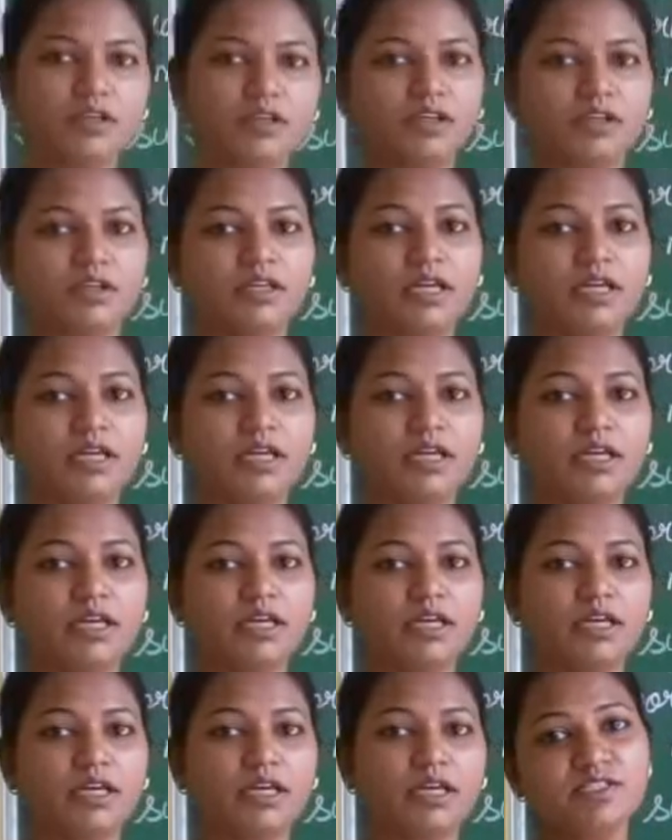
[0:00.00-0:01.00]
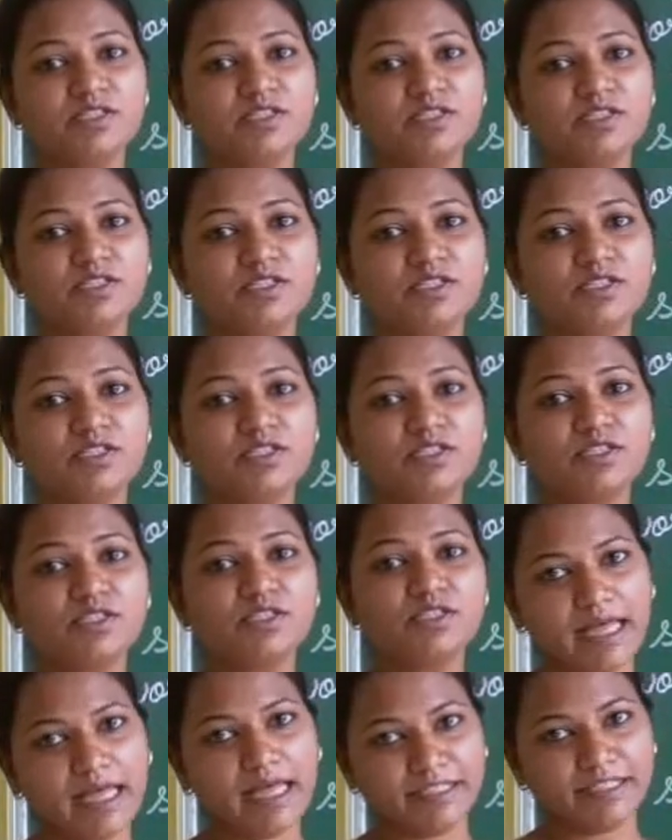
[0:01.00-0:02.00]
Now kinds of
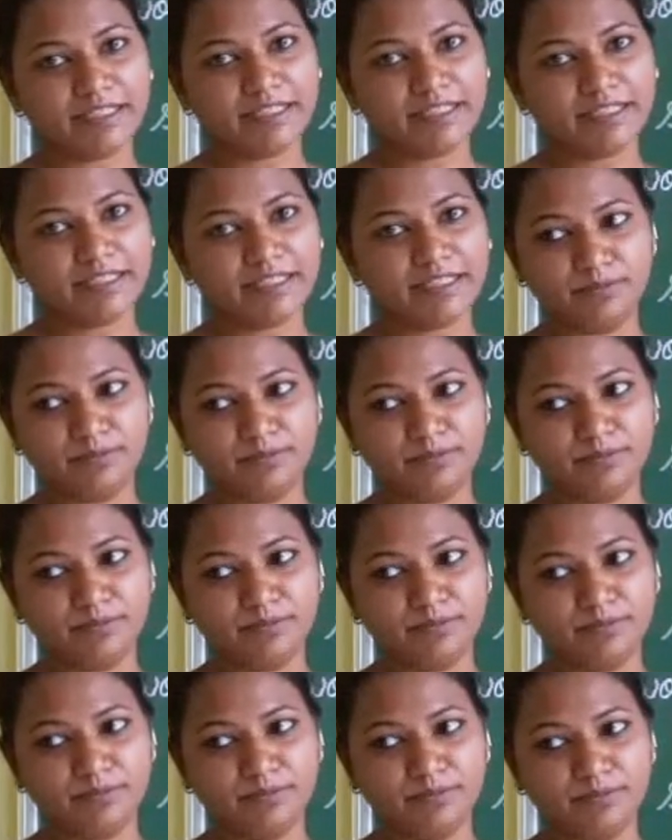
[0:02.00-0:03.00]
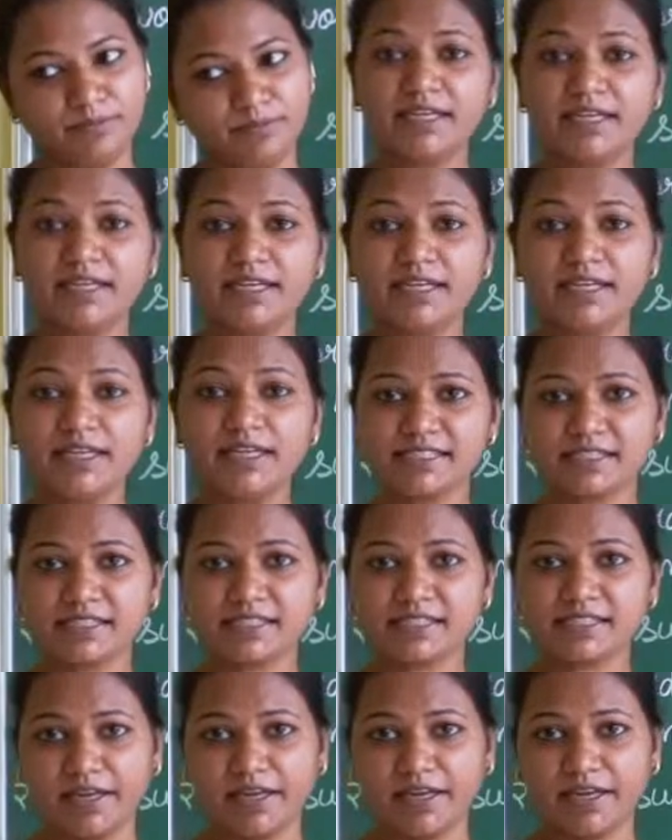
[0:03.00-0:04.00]
adverb. There are 6
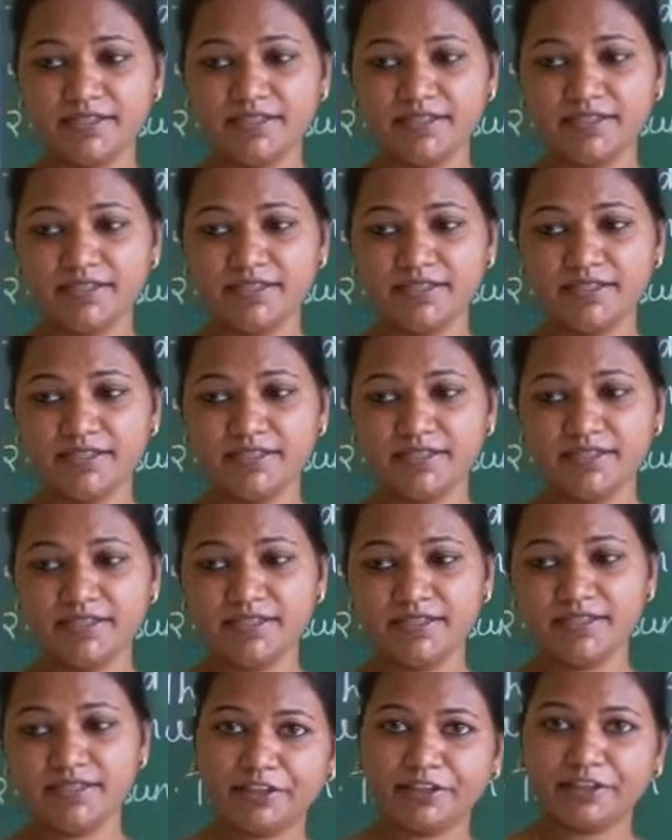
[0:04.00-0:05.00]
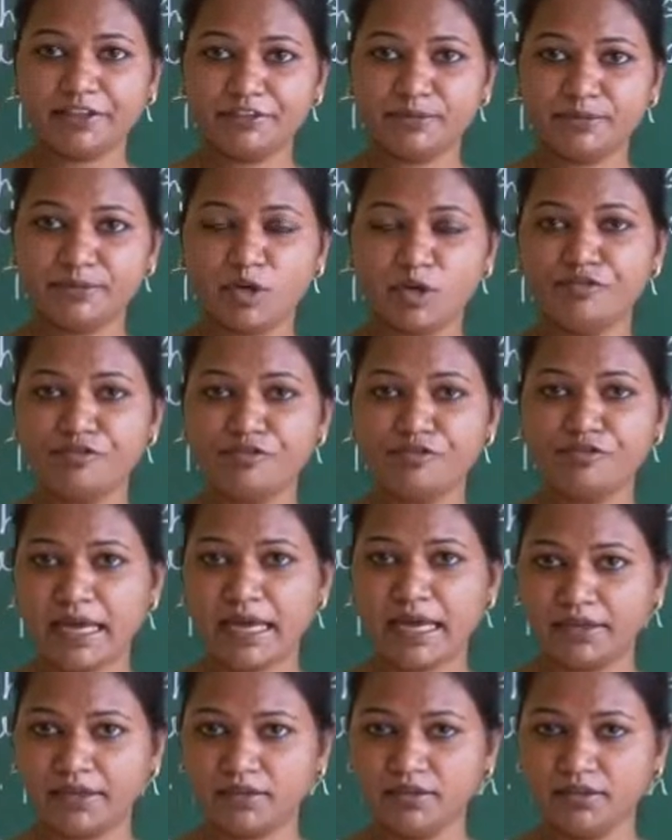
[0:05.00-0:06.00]
kinds: adverb of
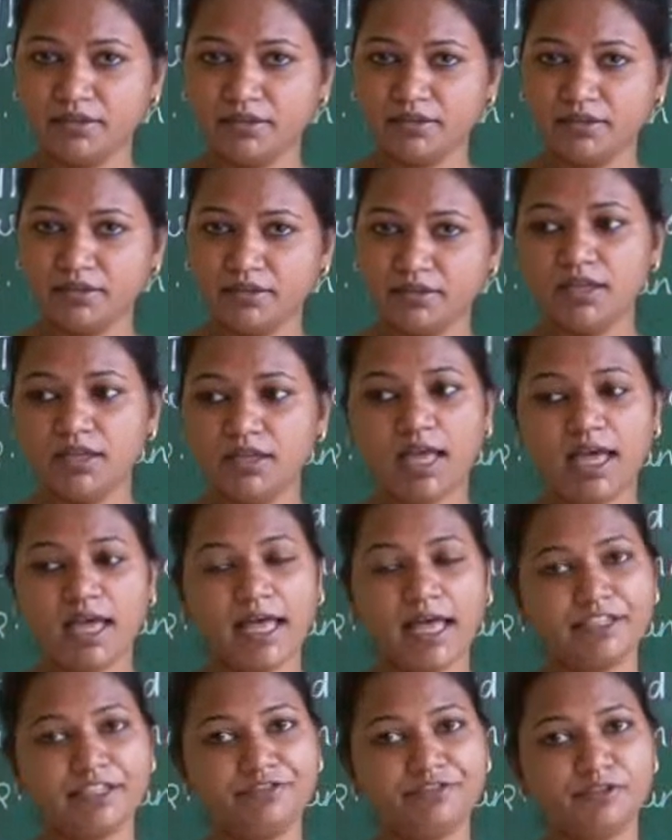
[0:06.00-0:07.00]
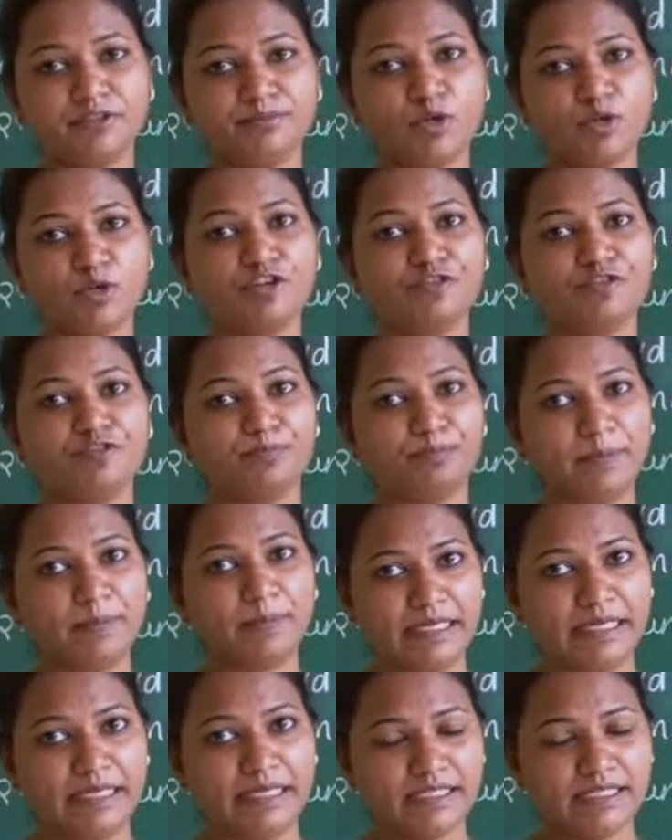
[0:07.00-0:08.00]
manner, adverb of
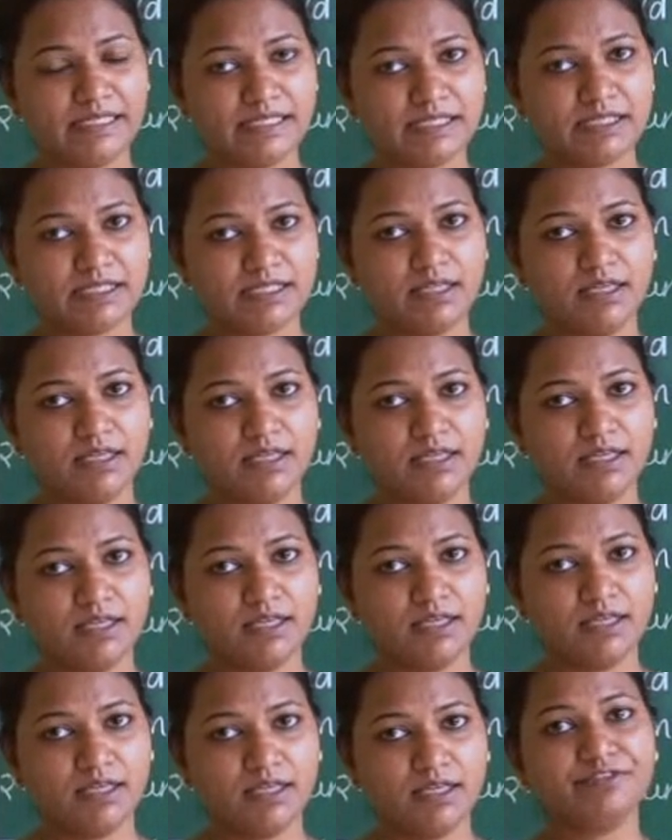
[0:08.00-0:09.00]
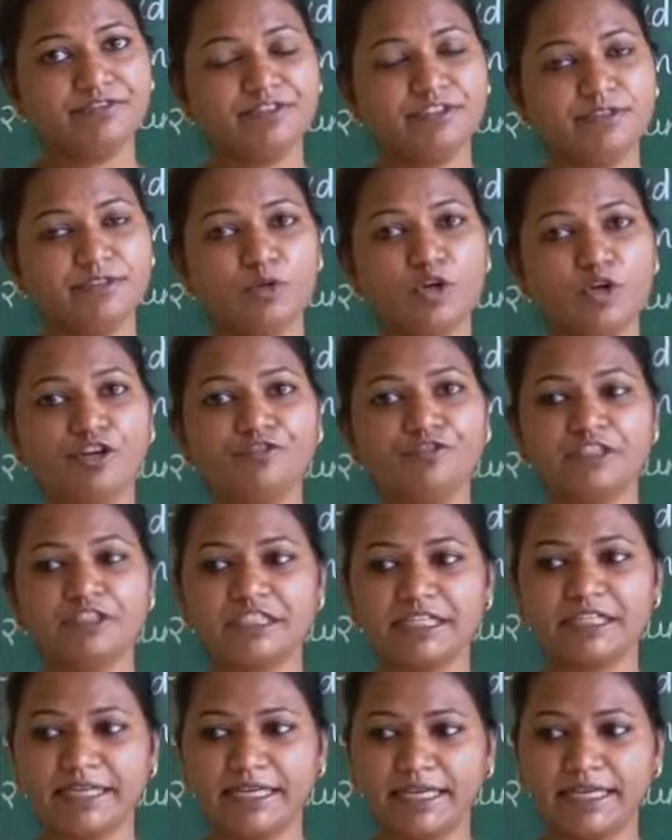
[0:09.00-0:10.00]
place, adverb of
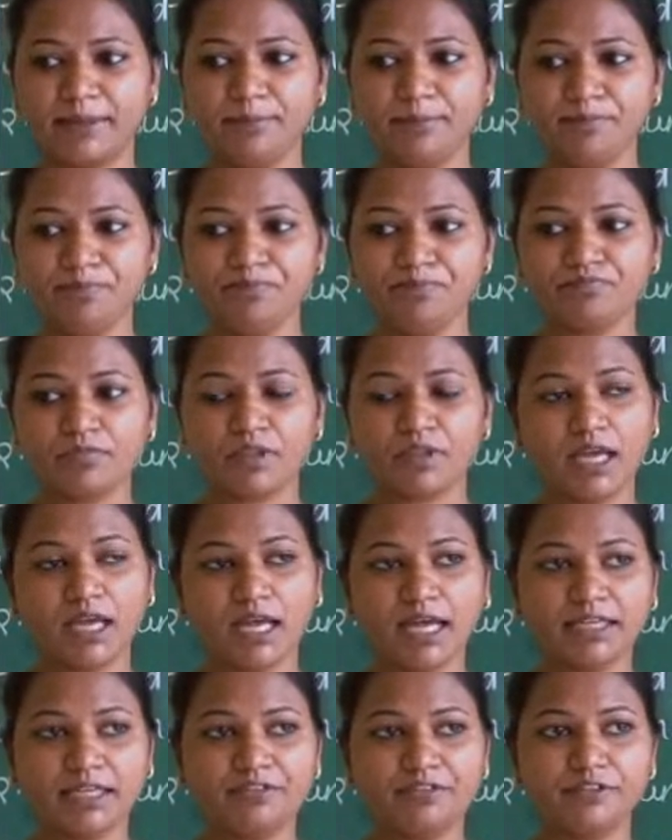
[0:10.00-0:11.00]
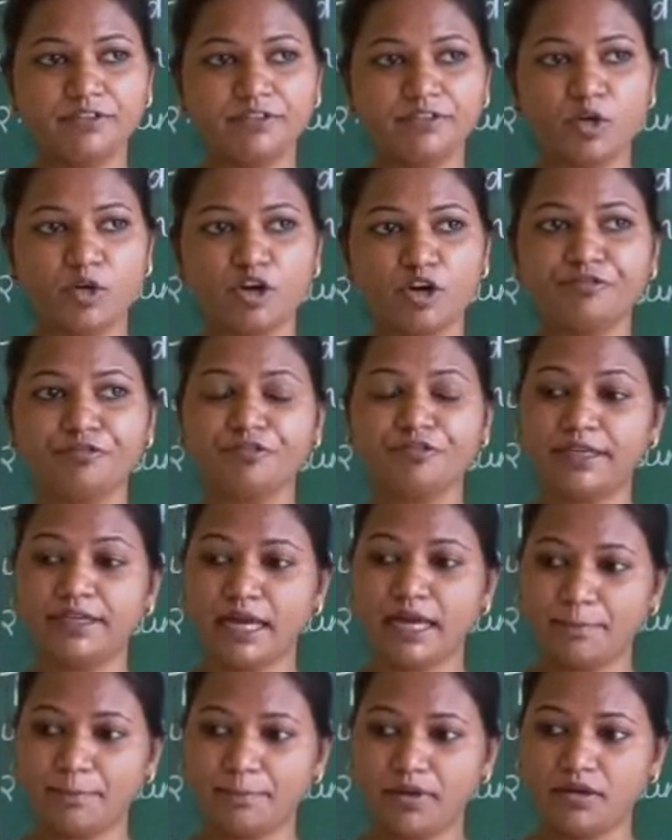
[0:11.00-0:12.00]
time, adverb of
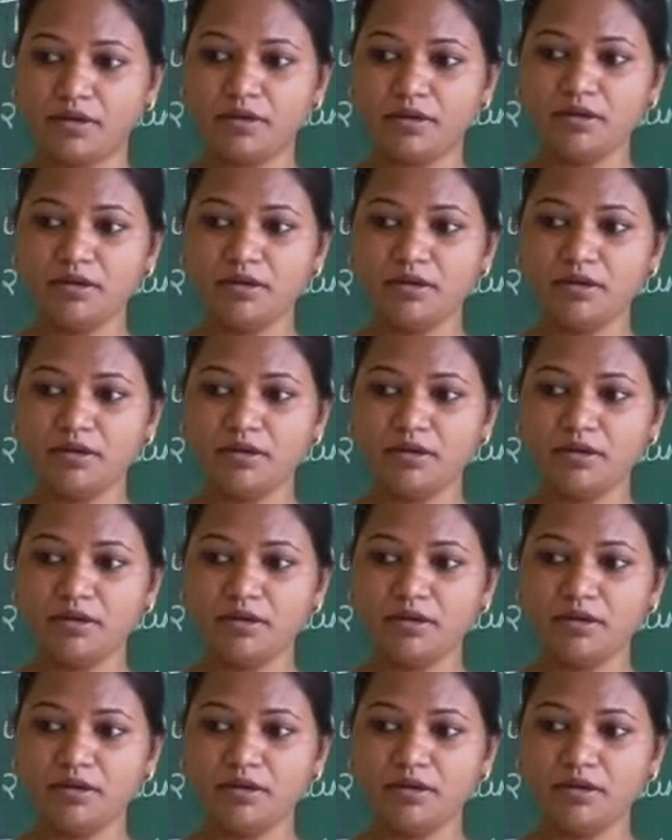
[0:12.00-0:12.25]
number,